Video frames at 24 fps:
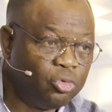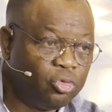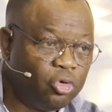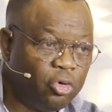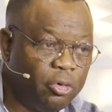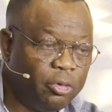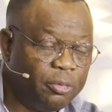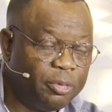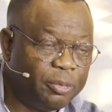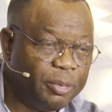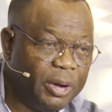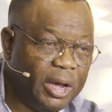
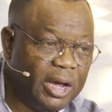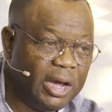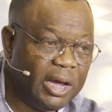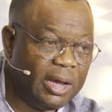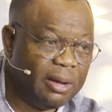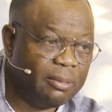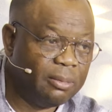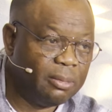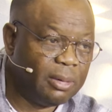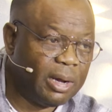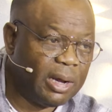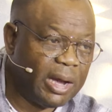So
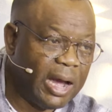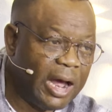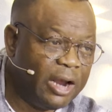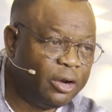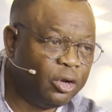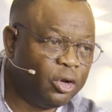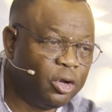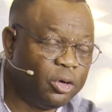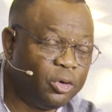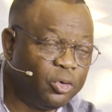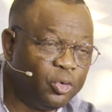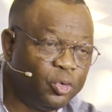uh,
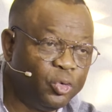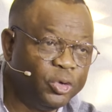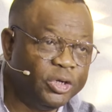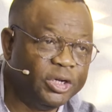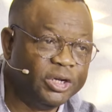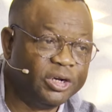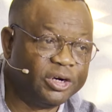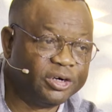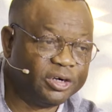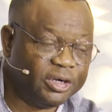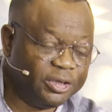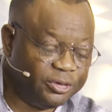
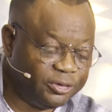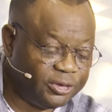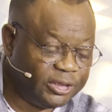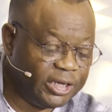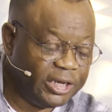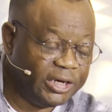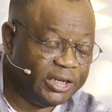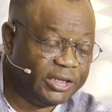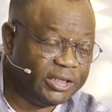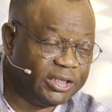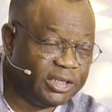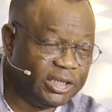adulthood in
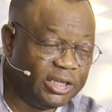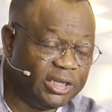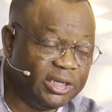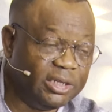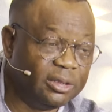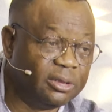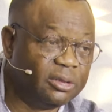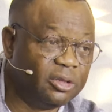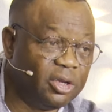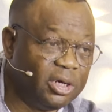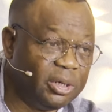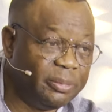Christianity
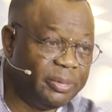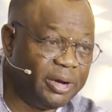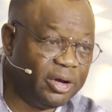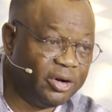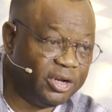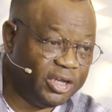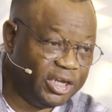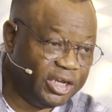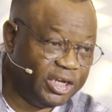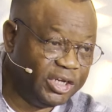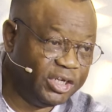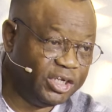is not
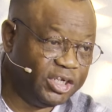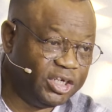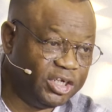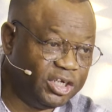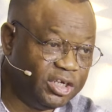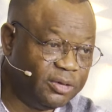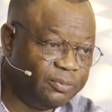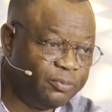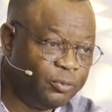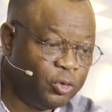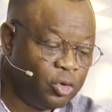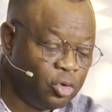about
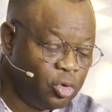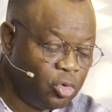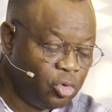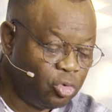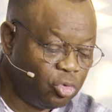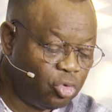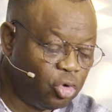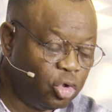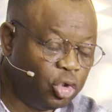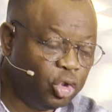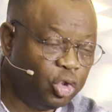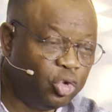age.
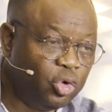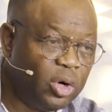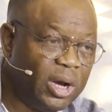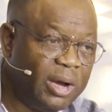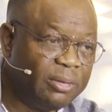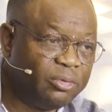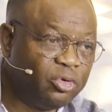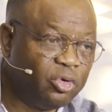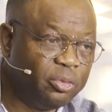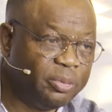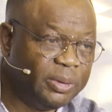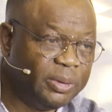So you
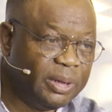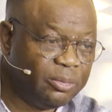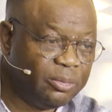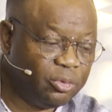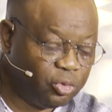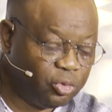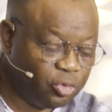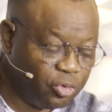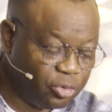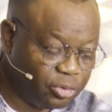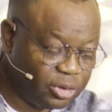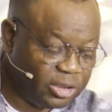have to be
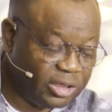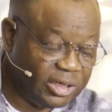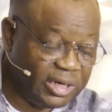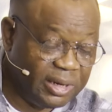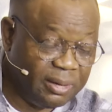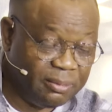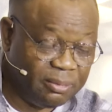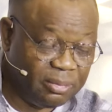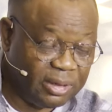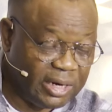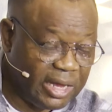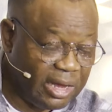able to sit
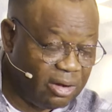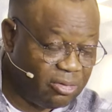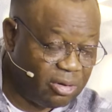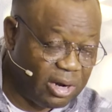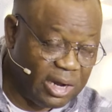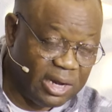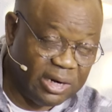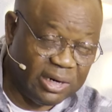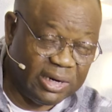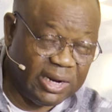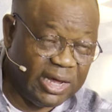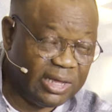them down,
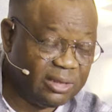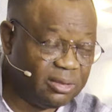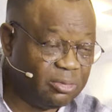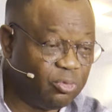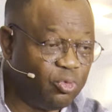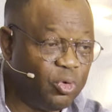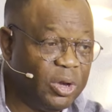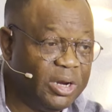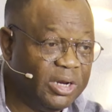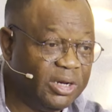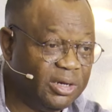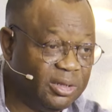and that's
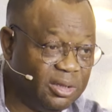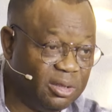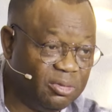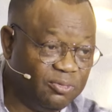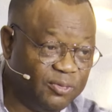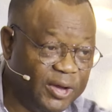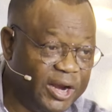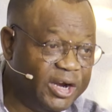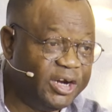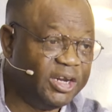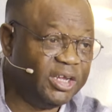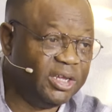when it is
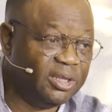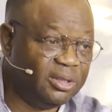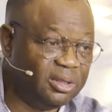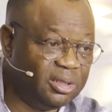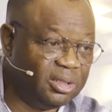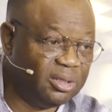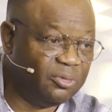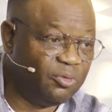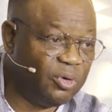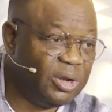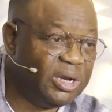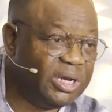very
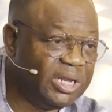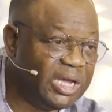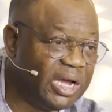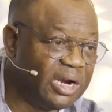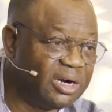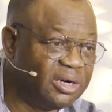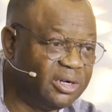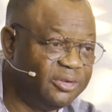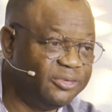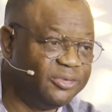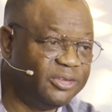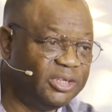easy, when they
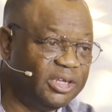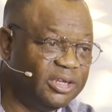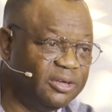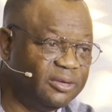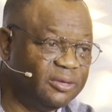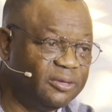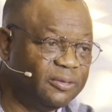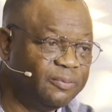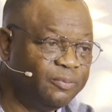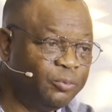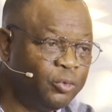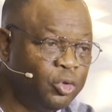are
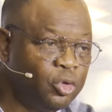Christians.